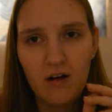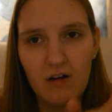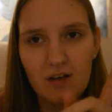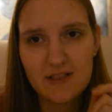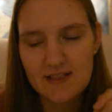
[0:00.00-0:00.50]

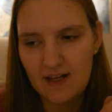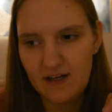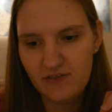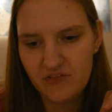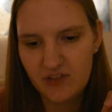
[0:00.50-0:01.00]
all that's
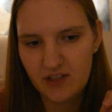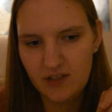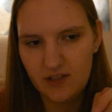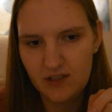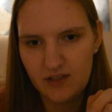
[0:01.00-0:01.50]
left
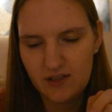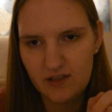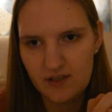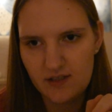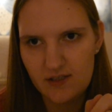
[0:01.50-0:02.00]

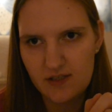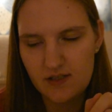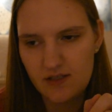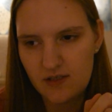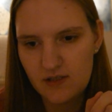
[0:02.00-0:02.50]

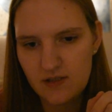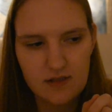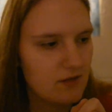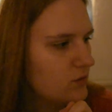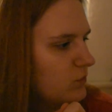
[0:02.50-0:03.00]

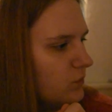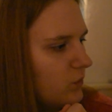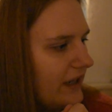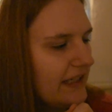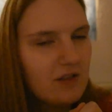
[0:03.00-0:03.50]
is
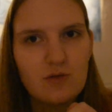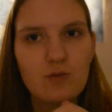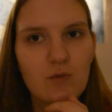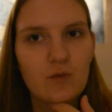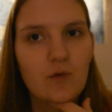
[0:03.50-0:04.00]
wait
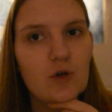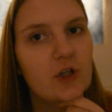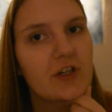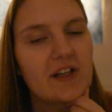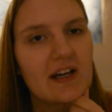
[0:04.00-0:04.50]

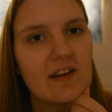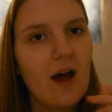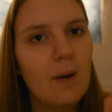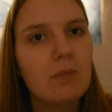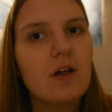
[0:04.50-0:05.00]
for that
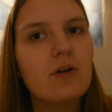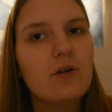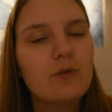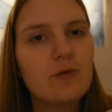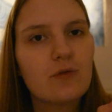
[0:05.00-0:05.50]

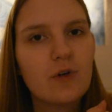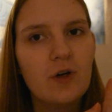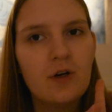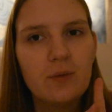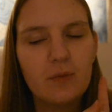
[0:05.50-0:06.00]
upload
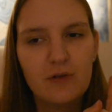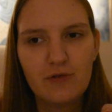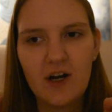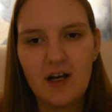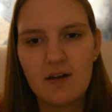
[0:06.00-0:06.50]
from the
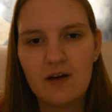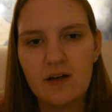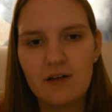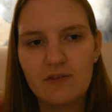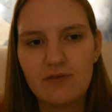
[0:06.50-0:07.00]
Frey
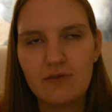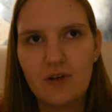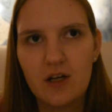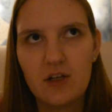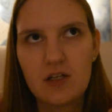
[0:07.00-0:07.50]
Life,
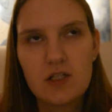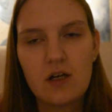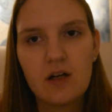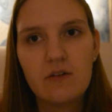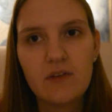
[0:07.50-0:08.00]

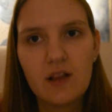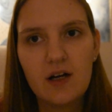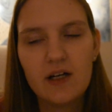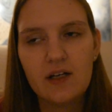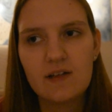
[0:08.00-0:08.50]
turn out the
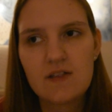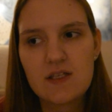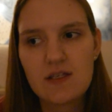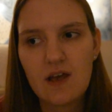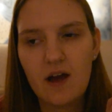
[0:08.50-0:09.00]

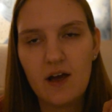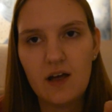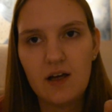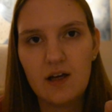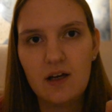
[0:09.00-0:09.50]
lights
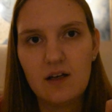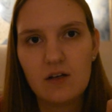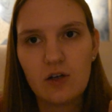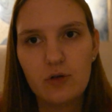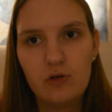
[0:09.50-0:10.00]

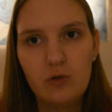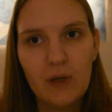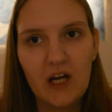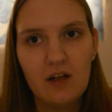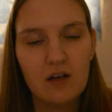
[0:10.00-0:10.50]
and go to
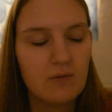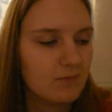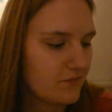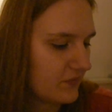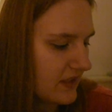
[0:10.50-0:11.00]
bed
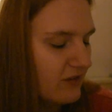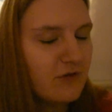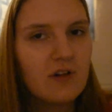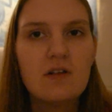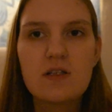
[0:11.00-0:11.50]
and
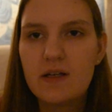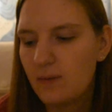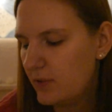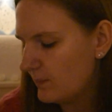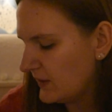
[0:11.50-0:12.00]
fall
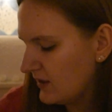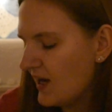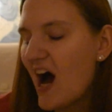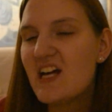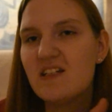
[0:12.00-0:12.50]
asleep.
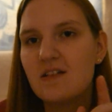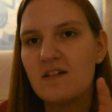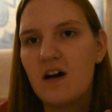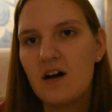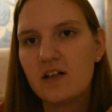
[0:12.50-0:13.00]
I did
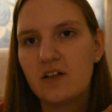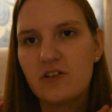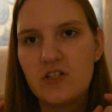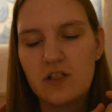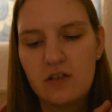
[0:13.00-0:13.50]
not
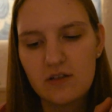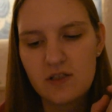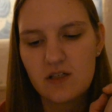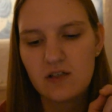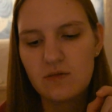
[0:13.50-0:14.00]
continue
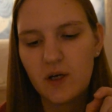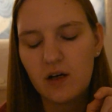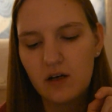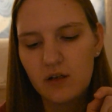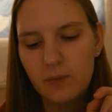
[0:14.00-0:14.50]
listening to my
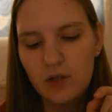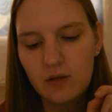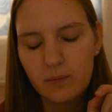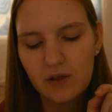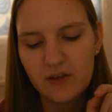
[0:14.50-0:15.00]

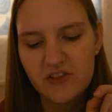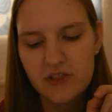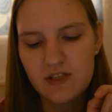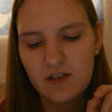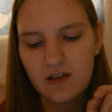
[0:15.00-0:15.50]
audiobook
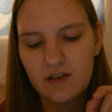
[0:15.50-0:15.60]
because